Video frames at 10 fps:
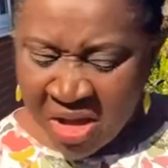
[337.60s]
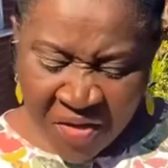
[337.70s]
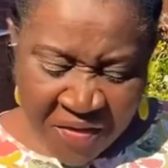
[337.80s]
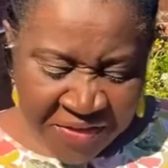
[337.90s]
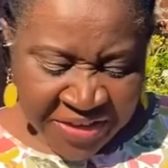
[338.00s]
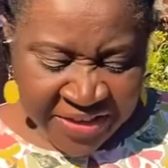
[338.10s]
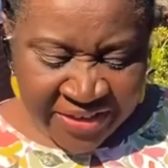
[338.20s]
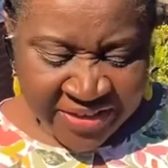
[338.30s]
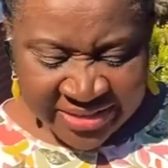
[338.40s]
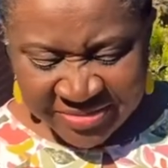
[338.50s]

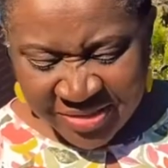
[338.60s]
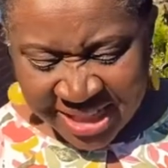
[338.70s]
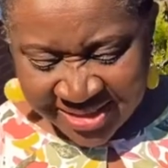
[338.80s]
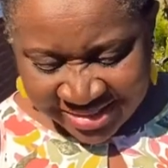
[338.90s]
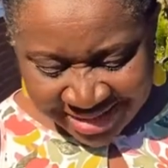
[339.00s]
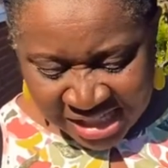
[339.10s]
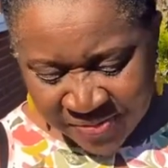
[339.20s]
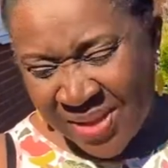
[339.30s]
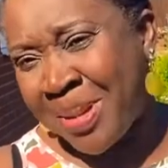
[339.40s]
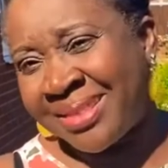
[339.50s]
Onion. Well, the rest of
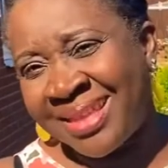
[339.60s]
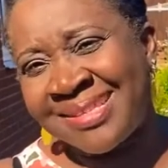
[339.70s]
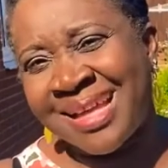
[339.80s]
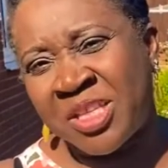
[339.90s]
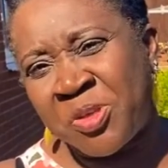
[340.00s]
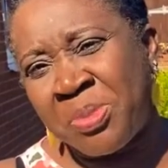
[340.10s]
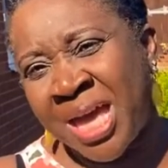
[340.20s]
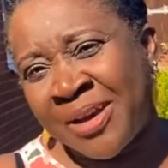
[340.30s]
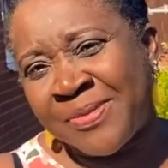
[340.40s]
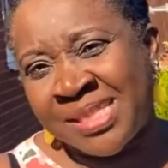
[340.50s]
them are things that you may
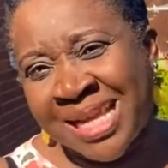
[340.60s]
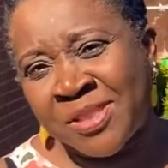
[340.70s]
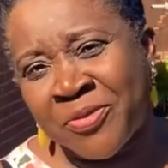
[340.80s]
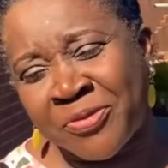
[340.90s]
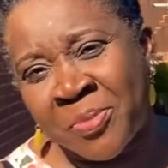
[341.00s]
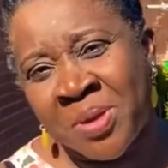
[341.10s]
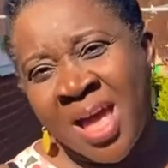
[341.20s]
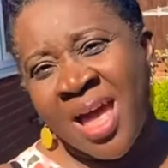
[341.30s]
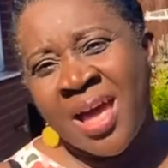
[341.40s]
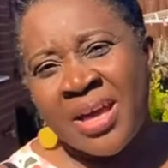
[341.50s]
have to start off from
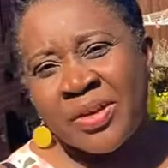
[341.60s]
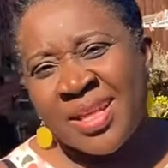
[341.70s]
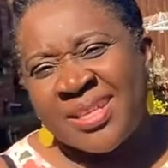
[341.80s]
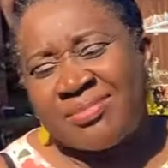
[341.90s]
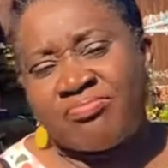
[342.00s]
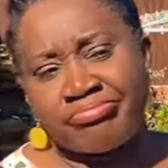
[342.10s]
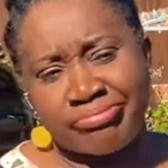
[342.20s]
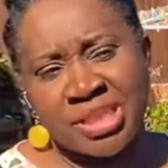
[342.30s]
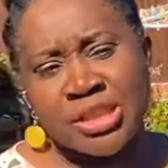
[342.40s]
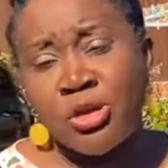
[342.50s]

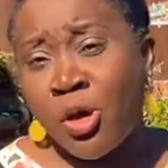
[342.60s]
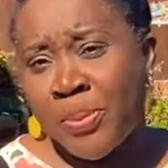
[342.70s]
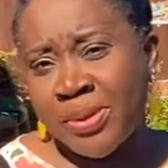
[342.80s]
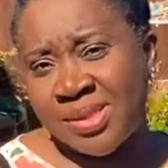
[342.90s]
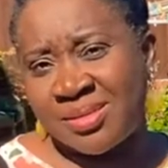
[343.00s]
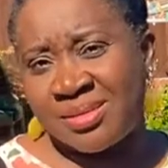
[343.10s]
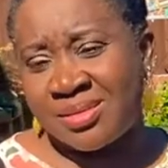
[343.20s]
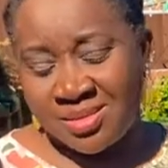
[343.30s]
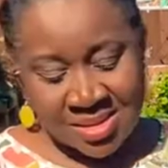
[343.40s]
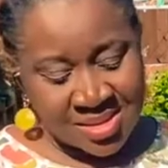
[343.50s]
a store, but
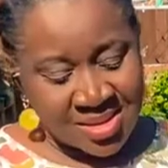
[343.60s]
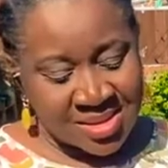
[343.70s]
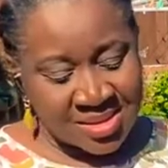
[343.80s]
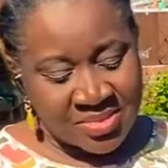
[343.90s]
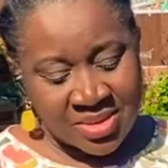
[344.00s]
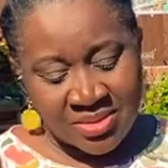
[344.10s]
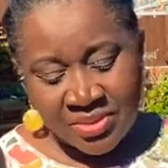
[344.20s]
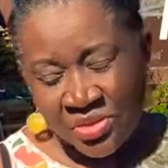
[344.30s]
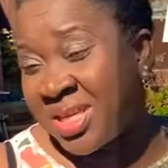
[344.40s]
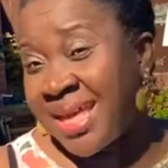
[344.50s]

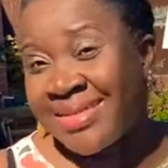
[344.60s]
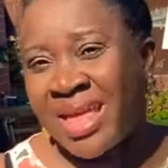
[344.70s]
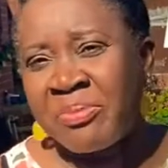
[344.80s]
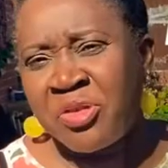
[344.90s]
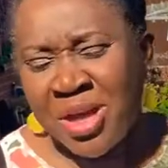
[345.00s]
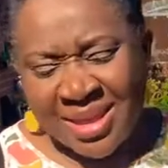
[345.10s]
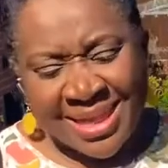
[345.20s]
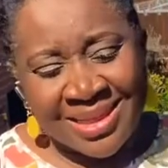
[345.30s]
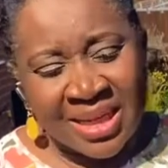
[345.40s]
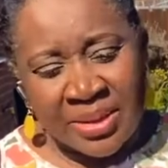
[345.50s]
you can get them. You can
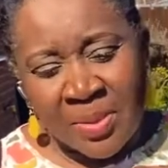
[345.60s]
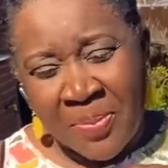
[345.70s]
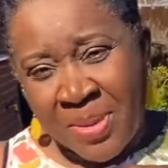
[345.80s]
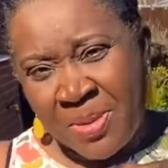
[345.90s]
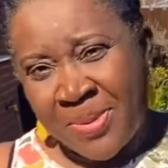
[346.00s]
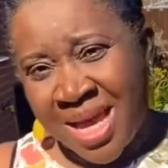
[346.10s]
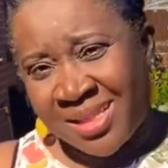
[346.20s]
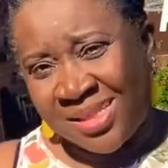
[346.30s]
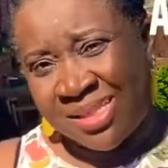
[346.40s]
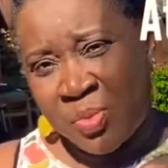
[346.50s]
get the baby
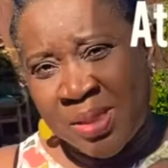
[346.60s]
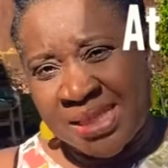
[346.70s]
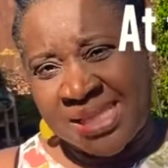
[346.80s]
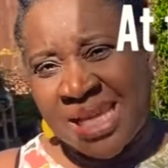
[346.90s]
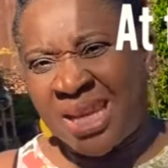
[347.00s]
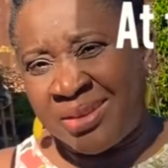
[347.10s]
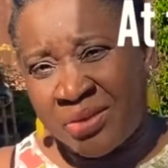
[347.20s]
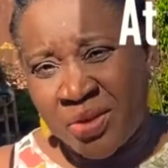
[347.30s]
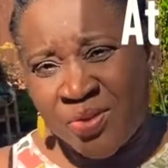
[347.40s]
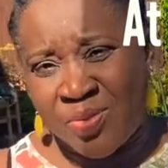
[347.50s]
plants, the ones they sell in the
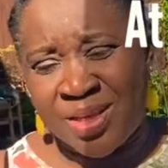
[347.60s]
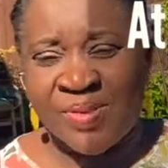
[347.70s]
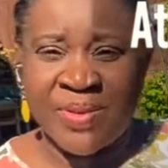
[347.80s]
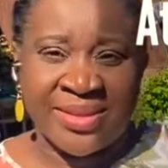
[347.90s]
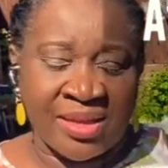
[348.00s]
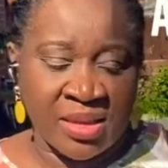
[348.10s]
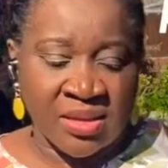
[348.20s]
nurseries or in the